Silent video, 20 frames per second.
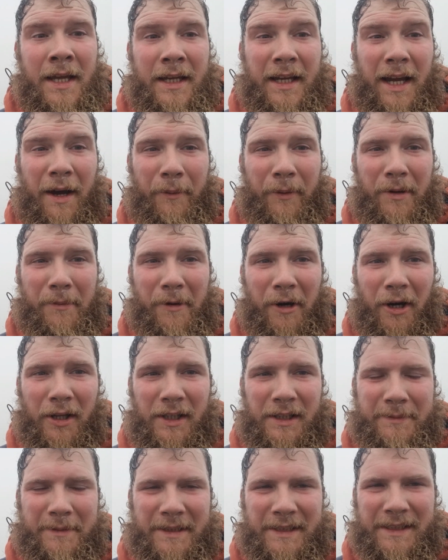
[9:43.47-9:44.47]
can't win them
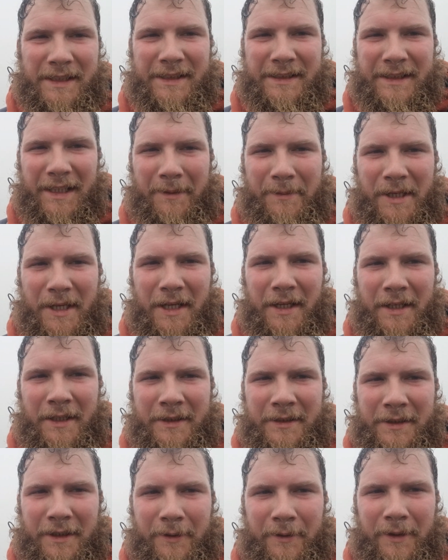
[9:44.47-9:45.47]
all, especially this time of year,
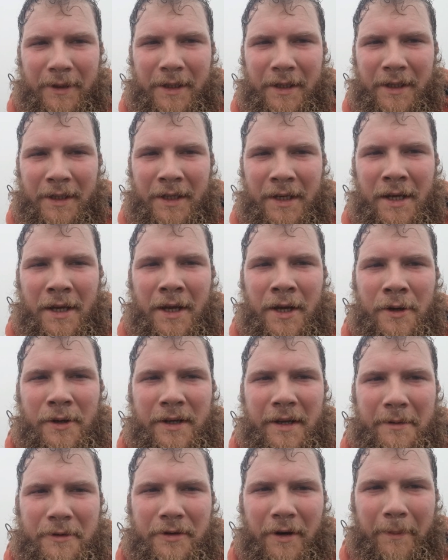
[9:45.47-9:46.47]
so
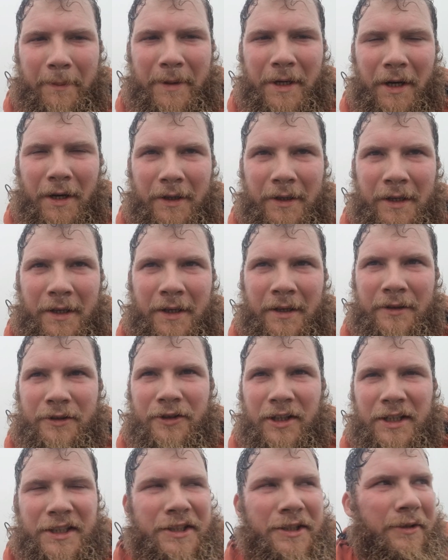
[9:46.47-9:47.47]
keep trapping on. I'll
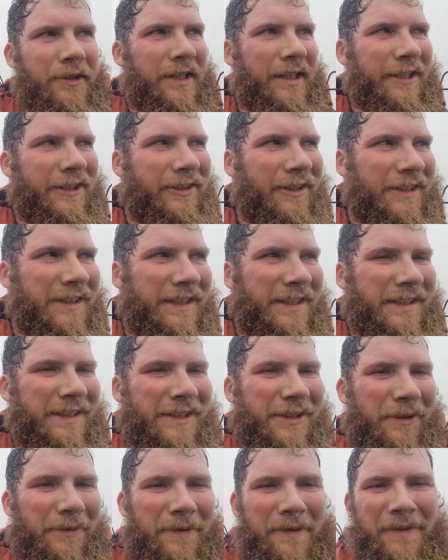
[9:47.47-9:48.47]
try and show you interesting
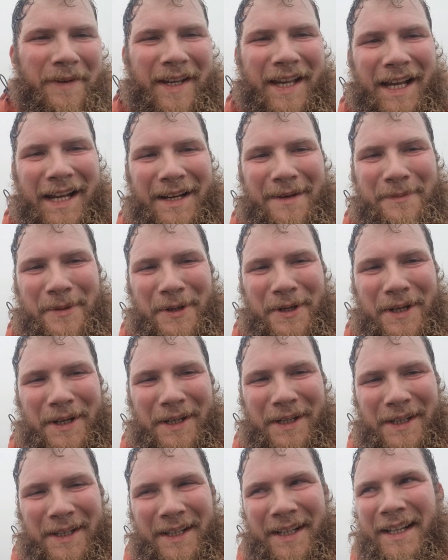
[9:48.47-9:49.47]
stuff if I can, but
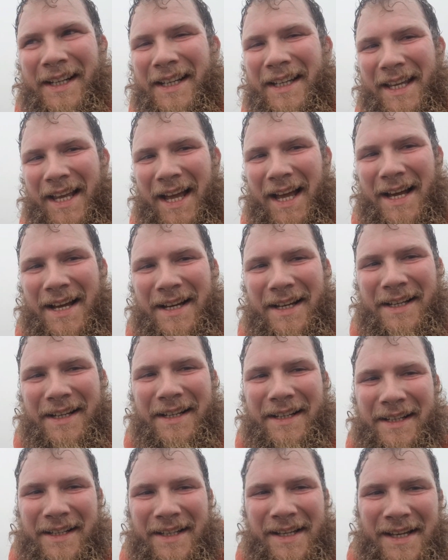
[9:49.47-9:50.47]
yeah,
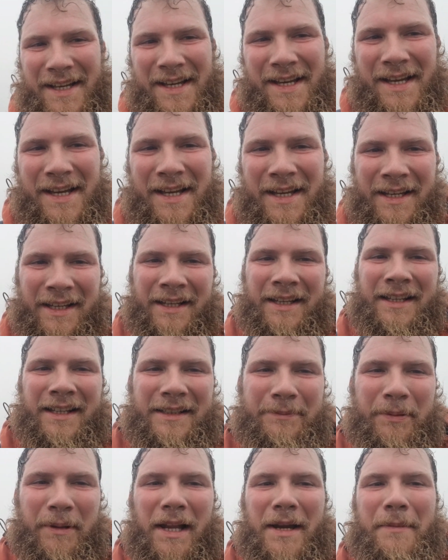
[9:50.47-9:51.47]

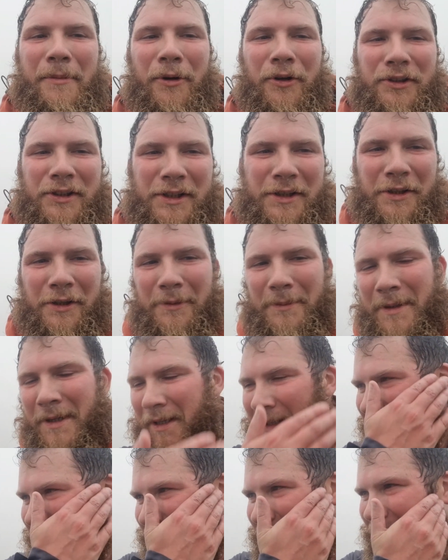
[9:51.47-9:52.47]
there's plenty more to come.
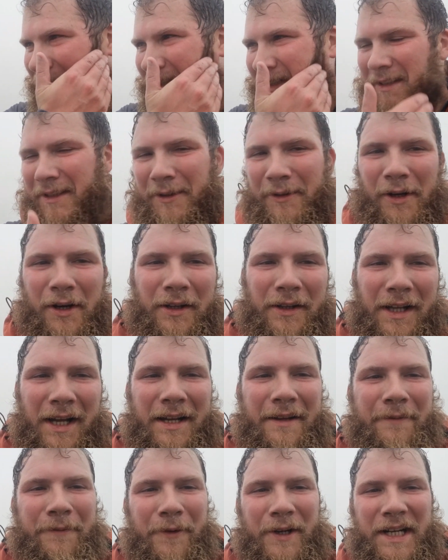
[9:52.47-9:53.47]
Still got
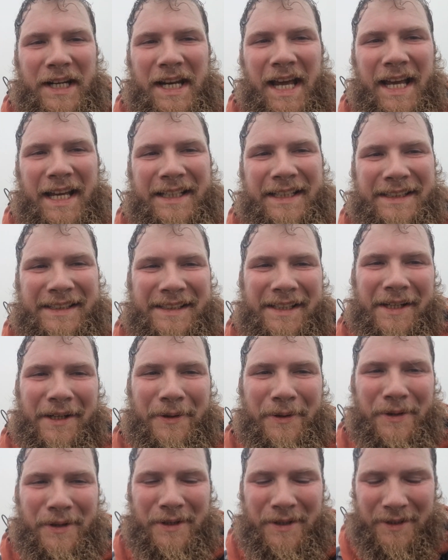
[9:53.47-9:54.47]
like 3 days, so
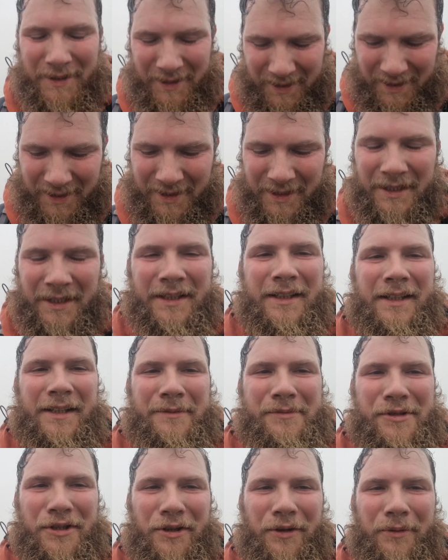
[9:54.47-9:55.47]

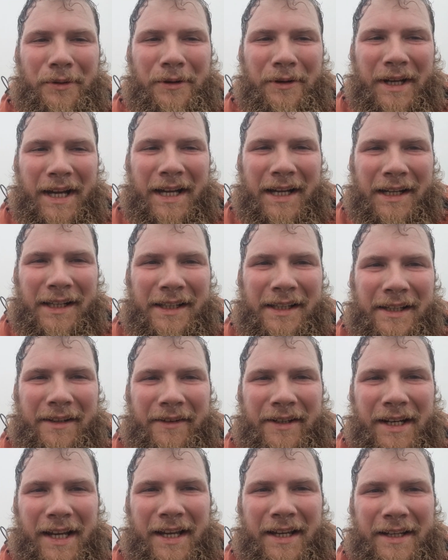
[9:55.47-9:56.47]
I'm sure we'll get a
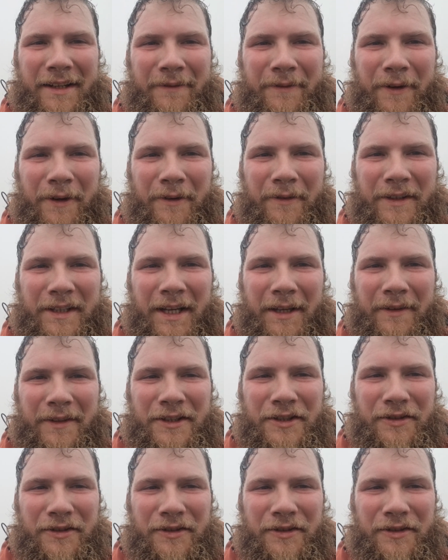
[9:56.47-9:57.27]
clearer day further down the